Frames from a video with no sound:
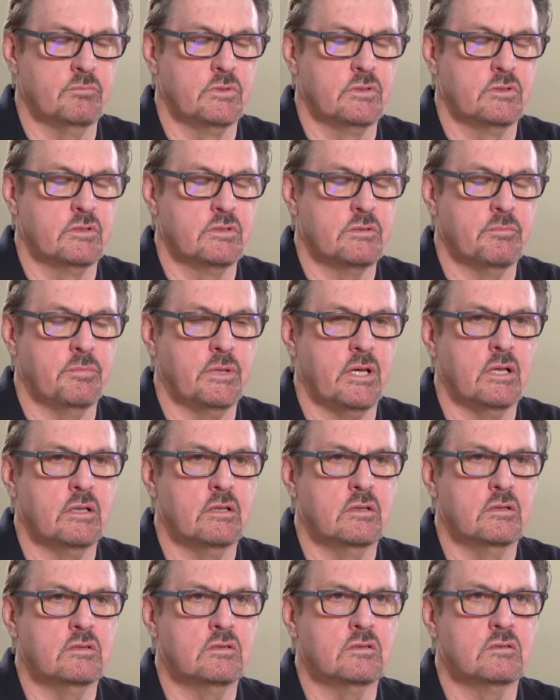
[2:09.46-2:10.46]

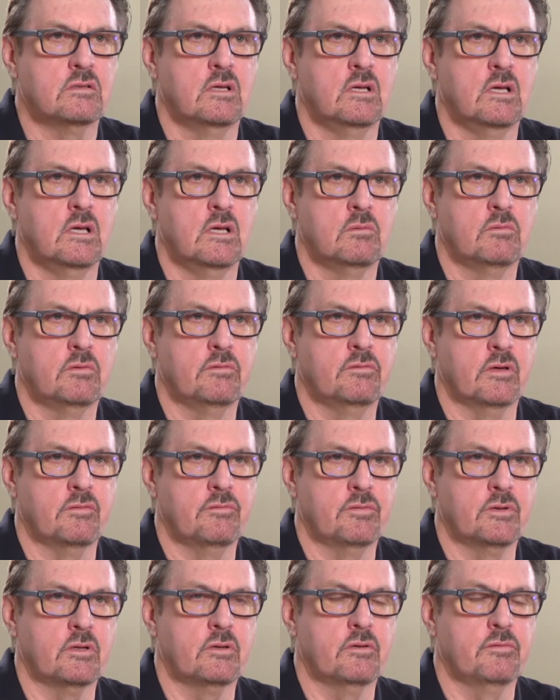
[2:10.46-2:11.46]
municipalities. We've
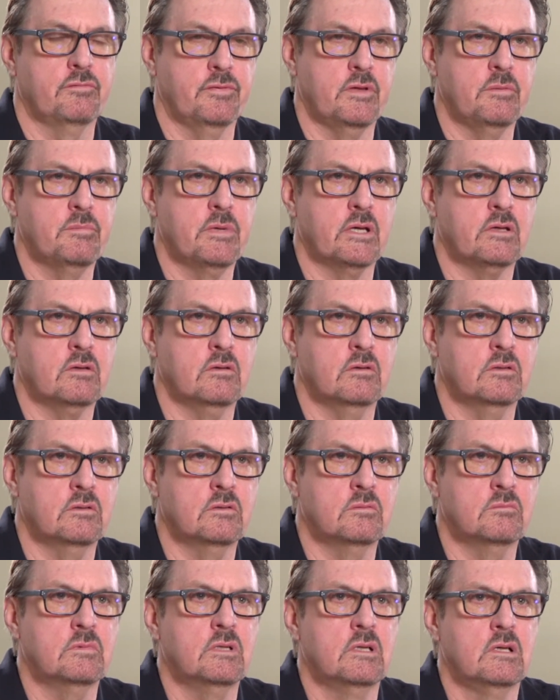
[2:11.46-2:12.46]
had very good feedback on
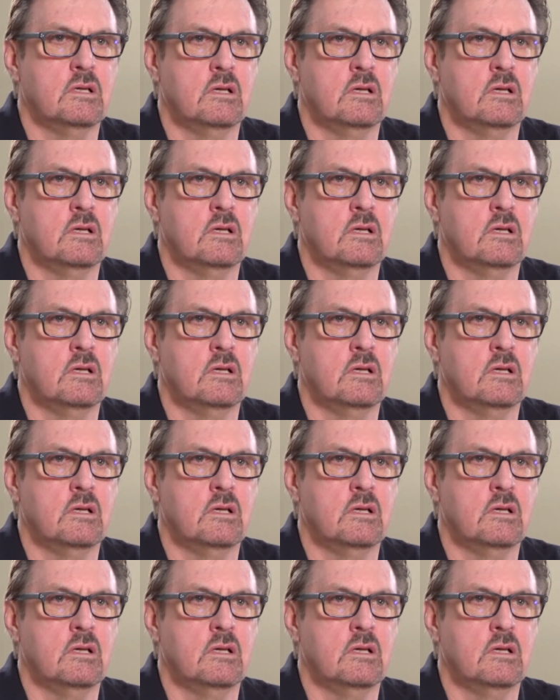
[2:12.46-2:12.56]
them.